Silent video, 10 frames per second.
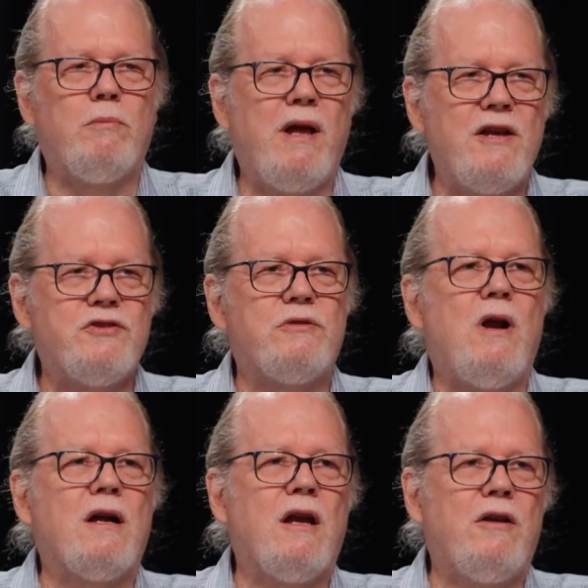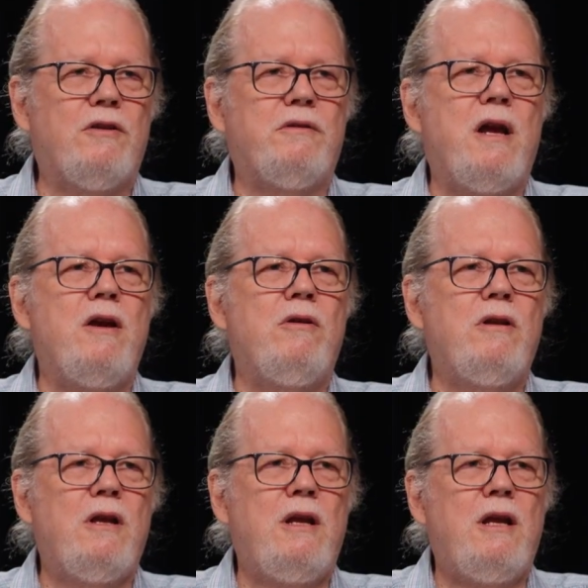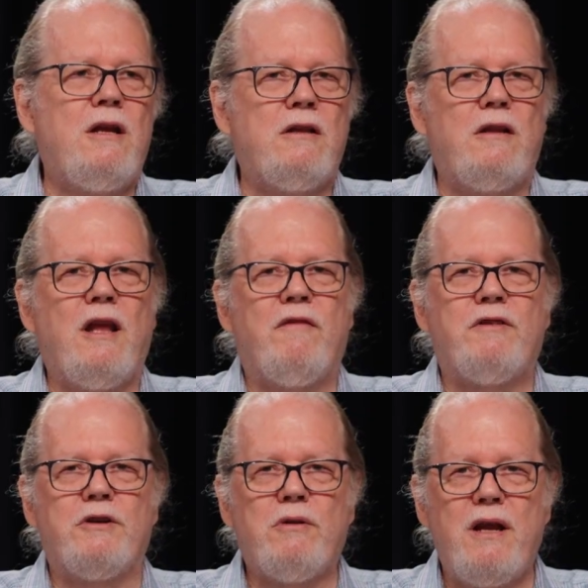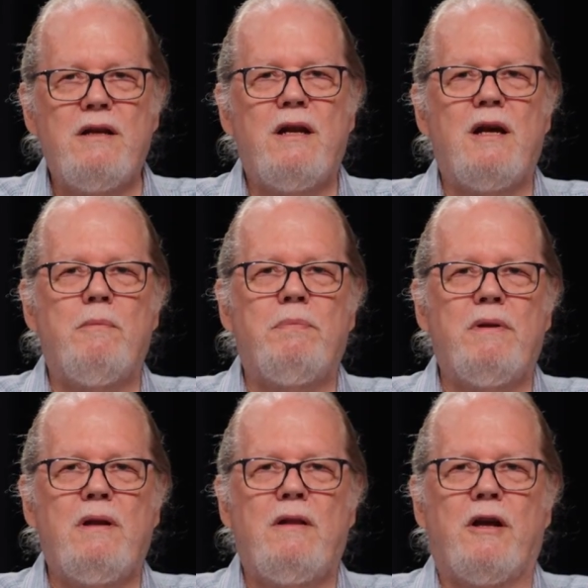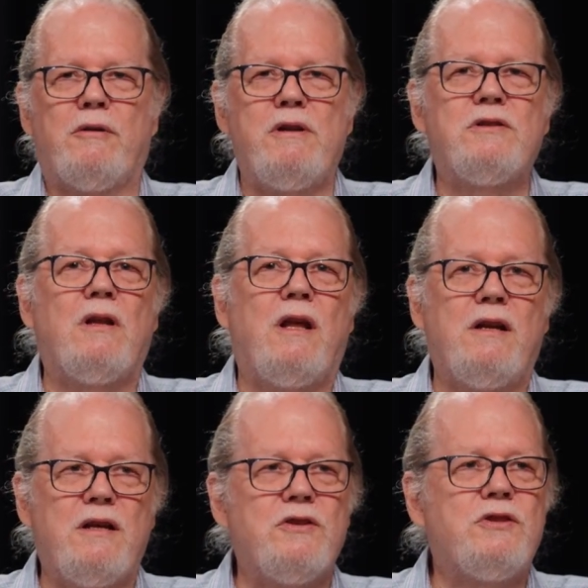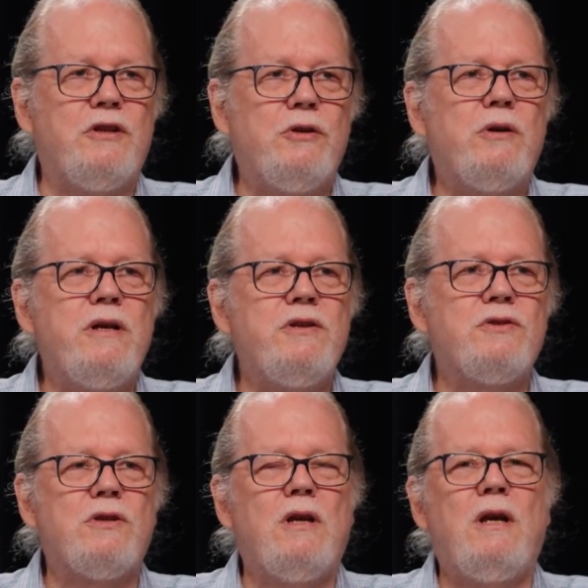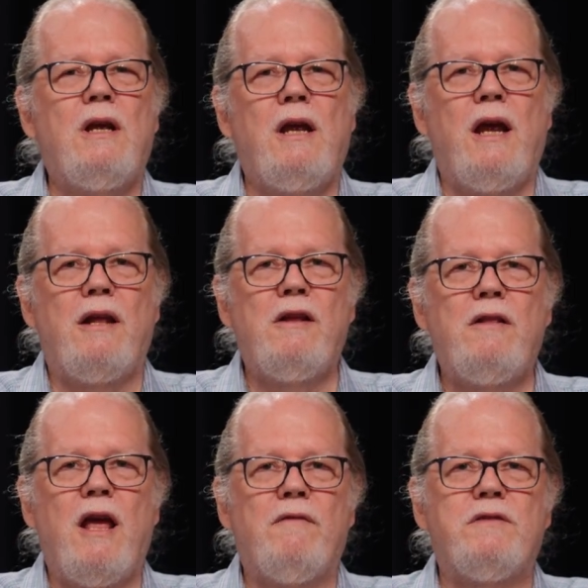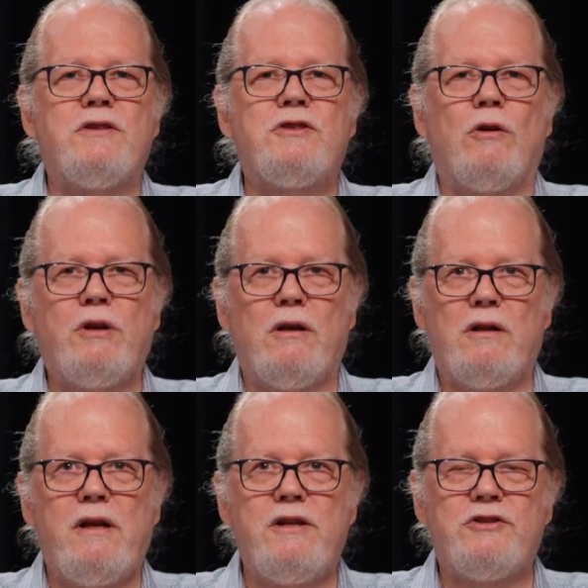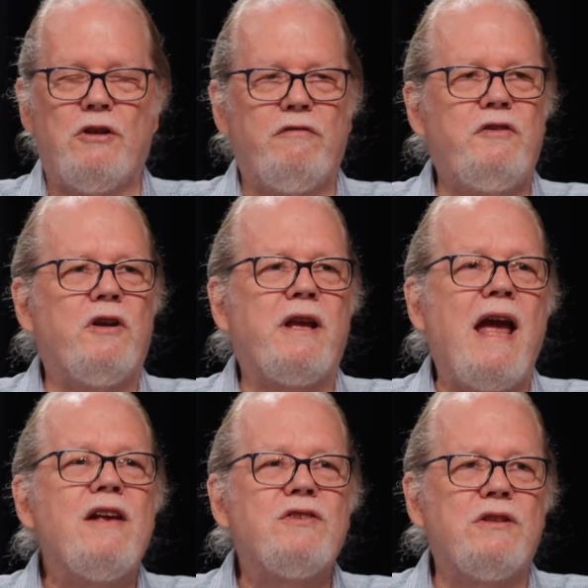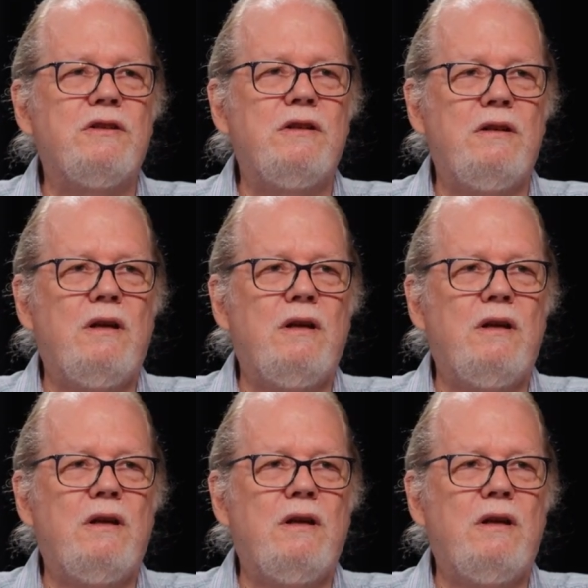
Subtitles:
blast the rock out of the ground, then they have to grind it up, and that creates a lot of dust and noise. And then they have to soak it in sulfuric acid